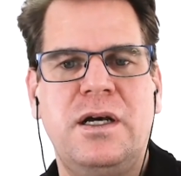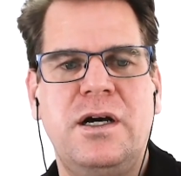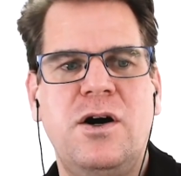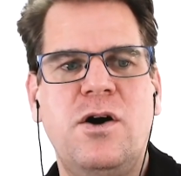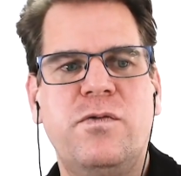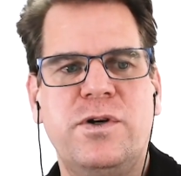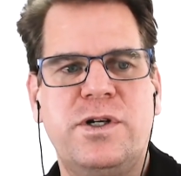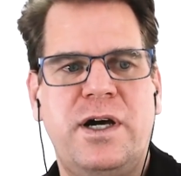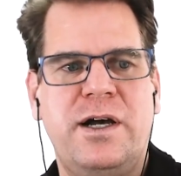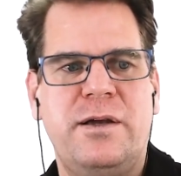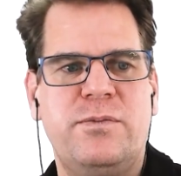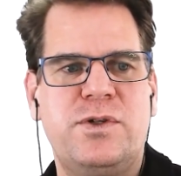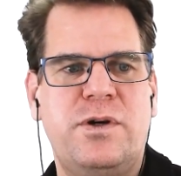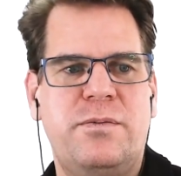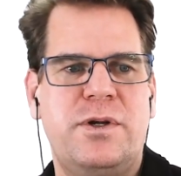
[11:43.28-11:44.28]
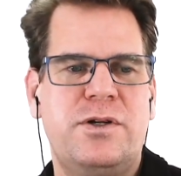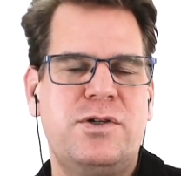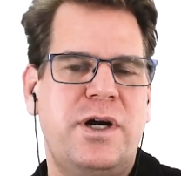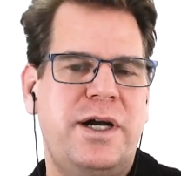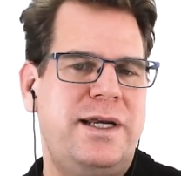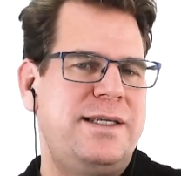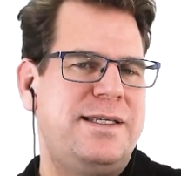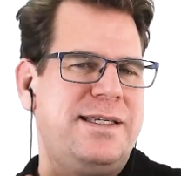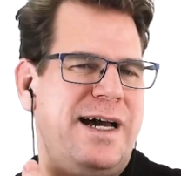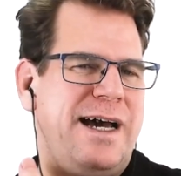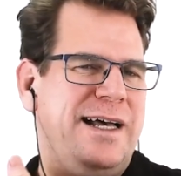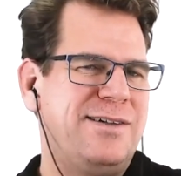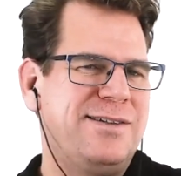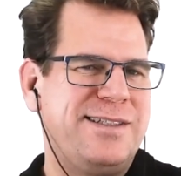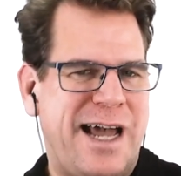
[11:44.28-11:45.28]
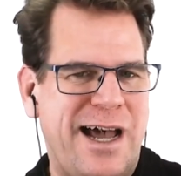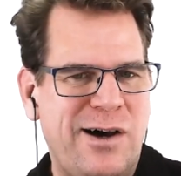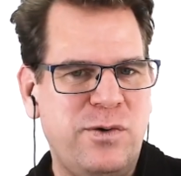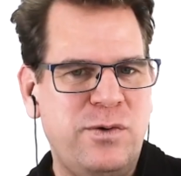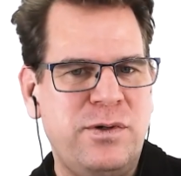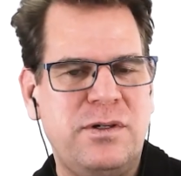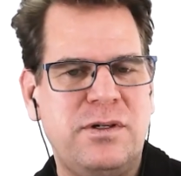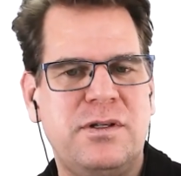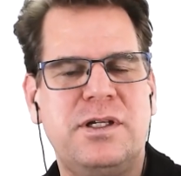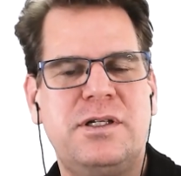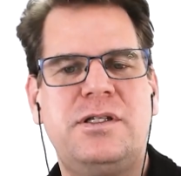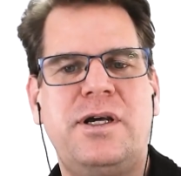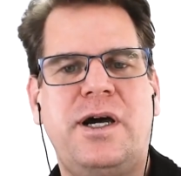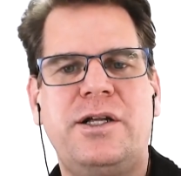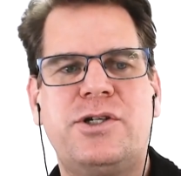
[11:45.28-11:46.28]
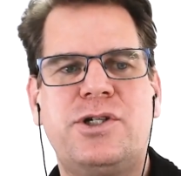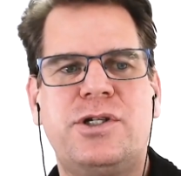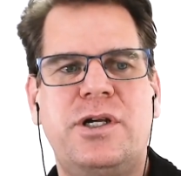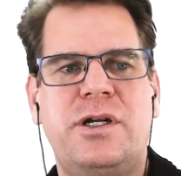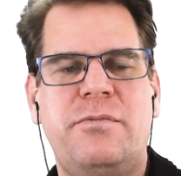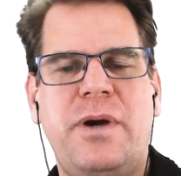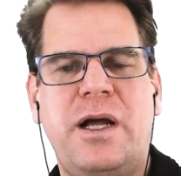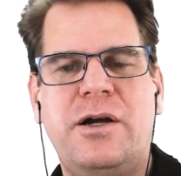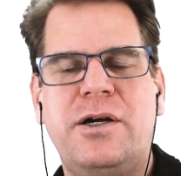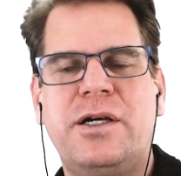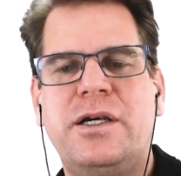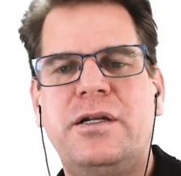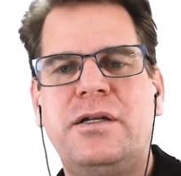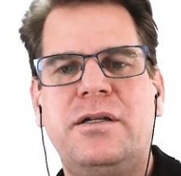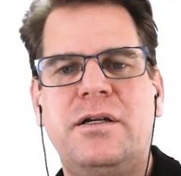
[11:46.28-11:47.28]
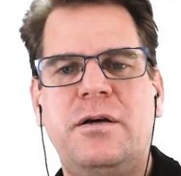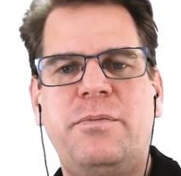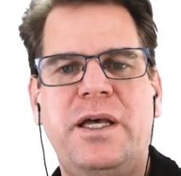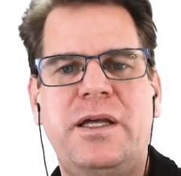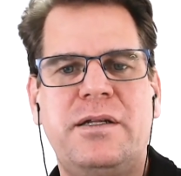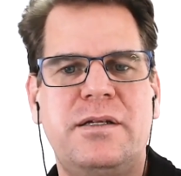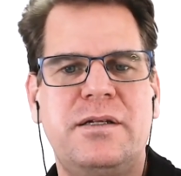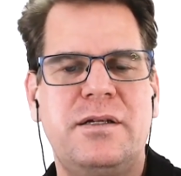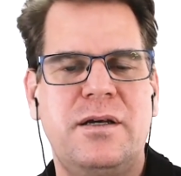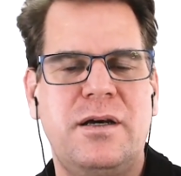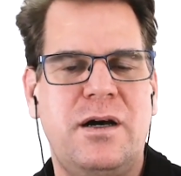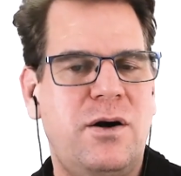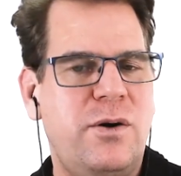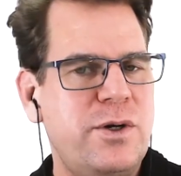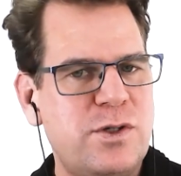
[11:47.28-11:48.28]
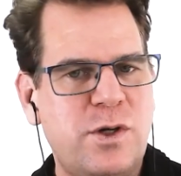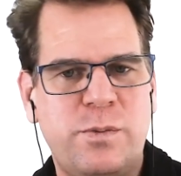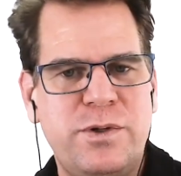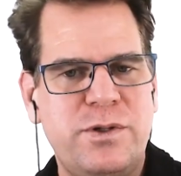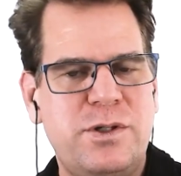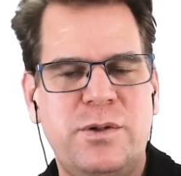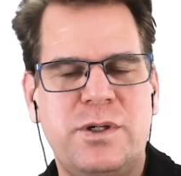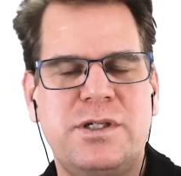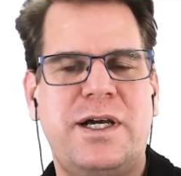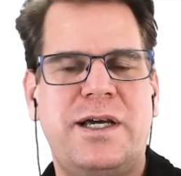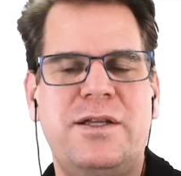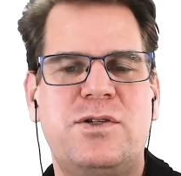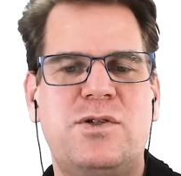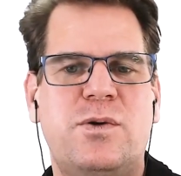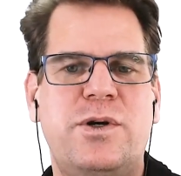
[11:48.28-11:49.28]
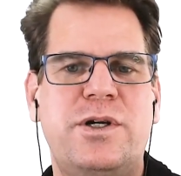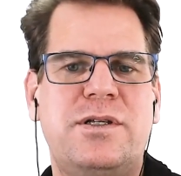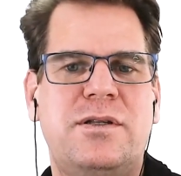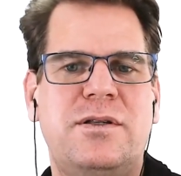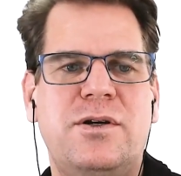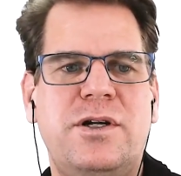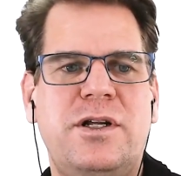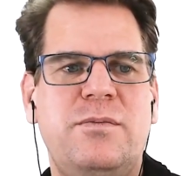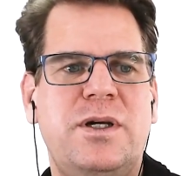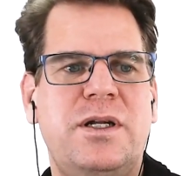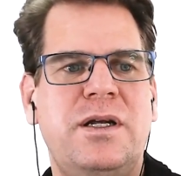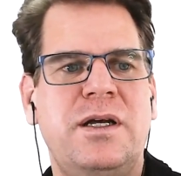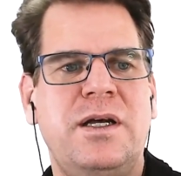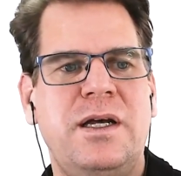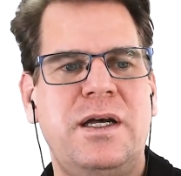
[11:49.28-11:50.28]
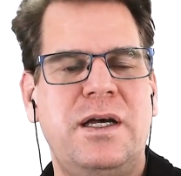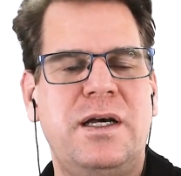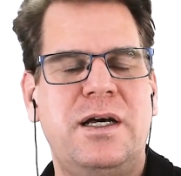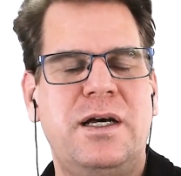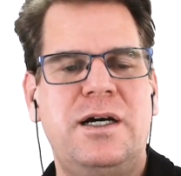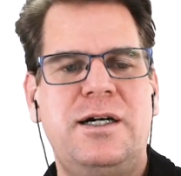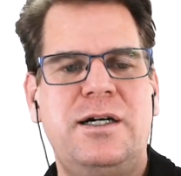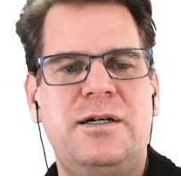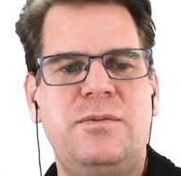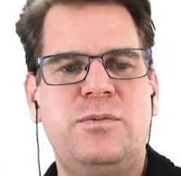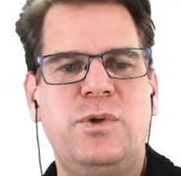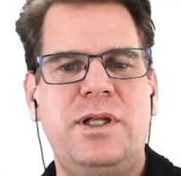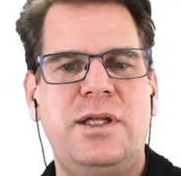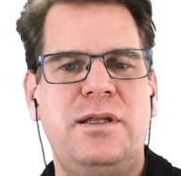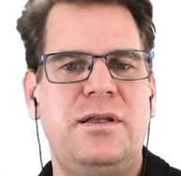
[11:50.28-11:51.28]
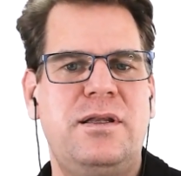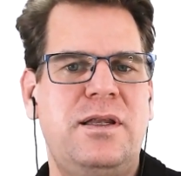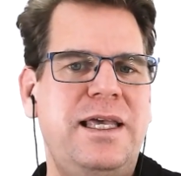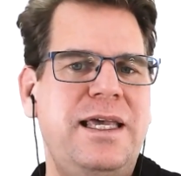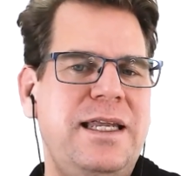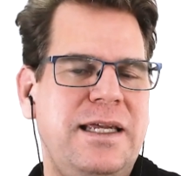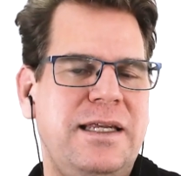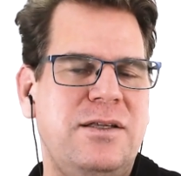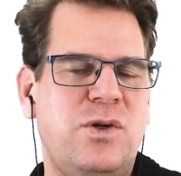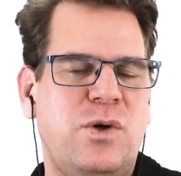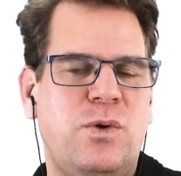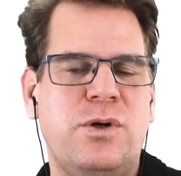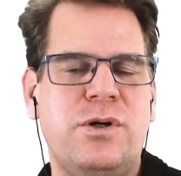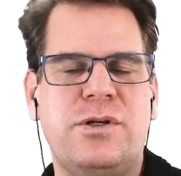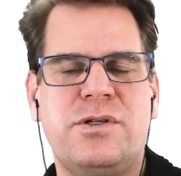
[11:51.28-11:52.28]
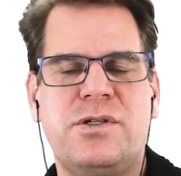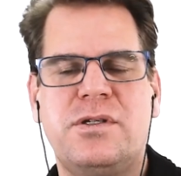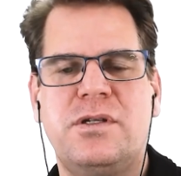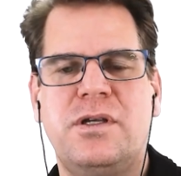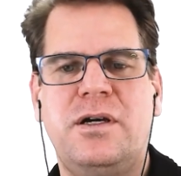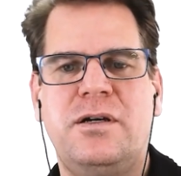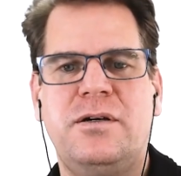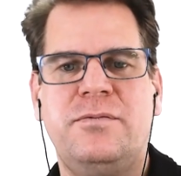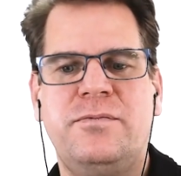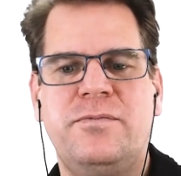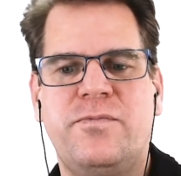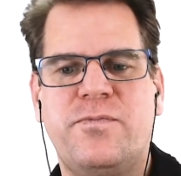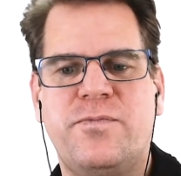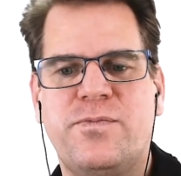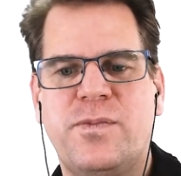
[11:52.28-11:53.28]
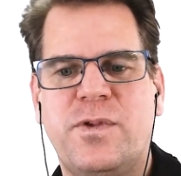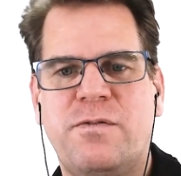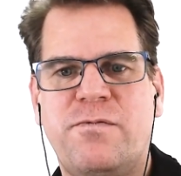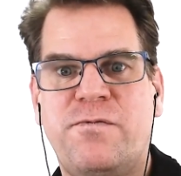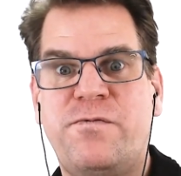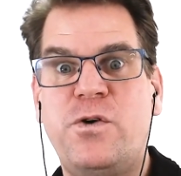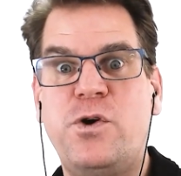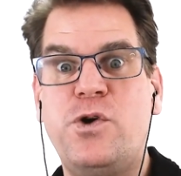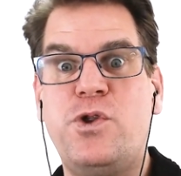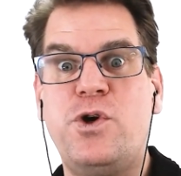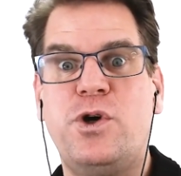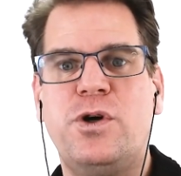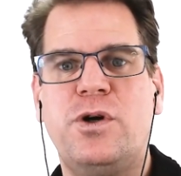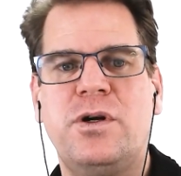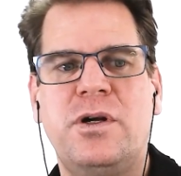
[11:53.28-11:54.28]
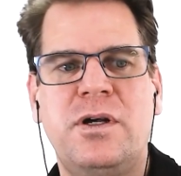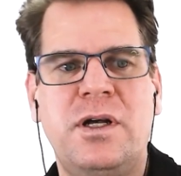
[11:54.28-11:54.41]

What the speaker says: over time. So I'm going to try to dial down the Dutch and American a bit, always open to exciting stories and learning, but really leaning towards further